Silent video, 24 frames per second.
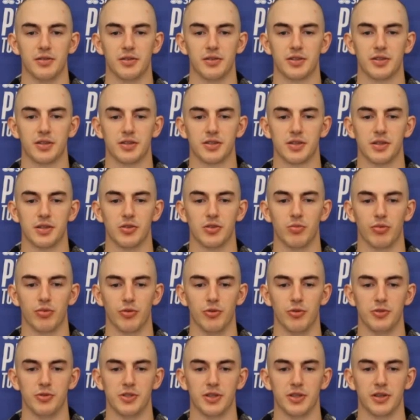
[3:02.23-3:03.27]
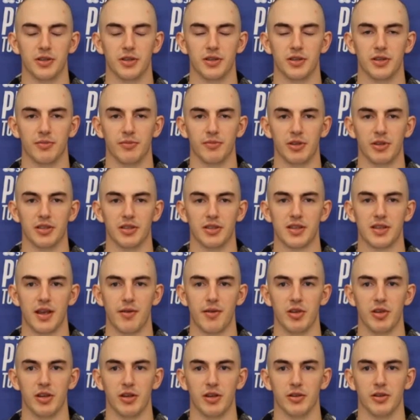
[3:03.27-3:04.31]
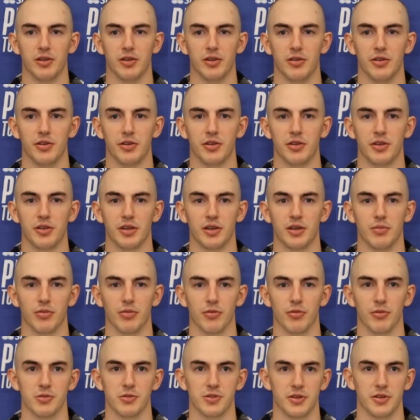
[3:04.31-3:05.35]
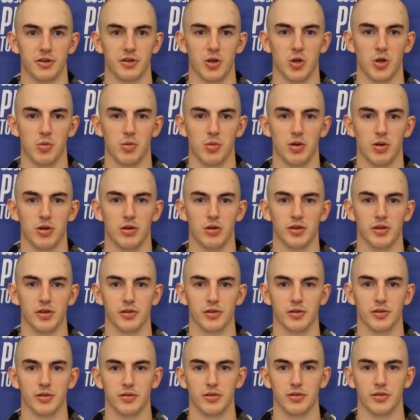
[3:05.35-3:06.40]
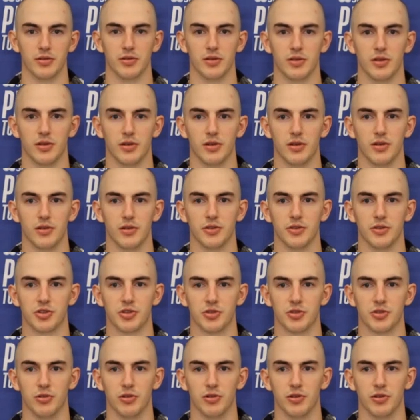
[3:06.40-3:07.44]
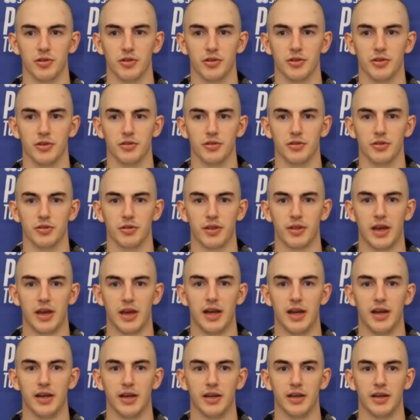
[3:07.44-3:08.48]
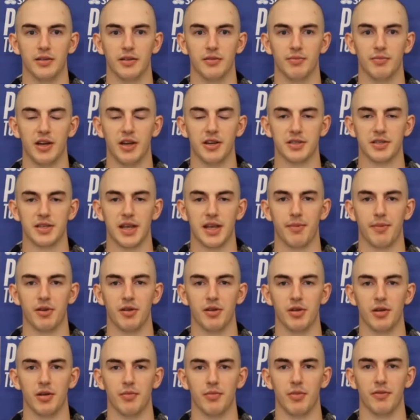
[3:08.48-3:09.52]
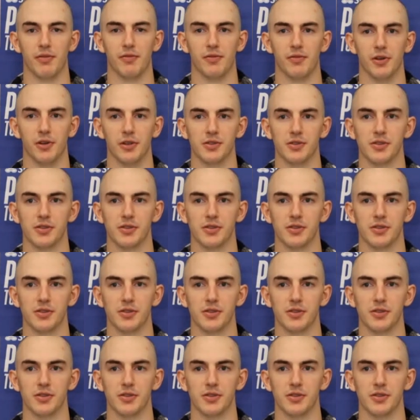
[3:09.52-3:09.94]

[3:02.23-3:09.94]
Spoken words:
It's just a little bruising. And I mean, this time of year, you can get a bruise on your elbow, on your shoulder, your thigh. Mine just happened to be on my foot.